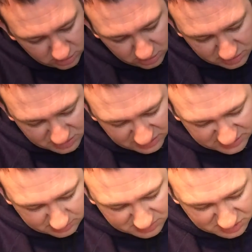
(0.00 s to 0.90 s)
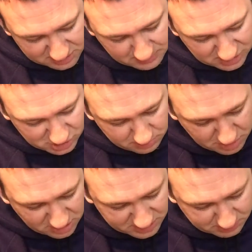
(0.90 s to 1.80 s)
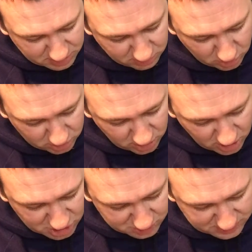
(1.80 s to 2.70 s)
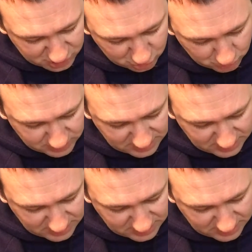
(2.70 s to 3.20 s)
Looks like some suspension parts, but I'm not 100% sure what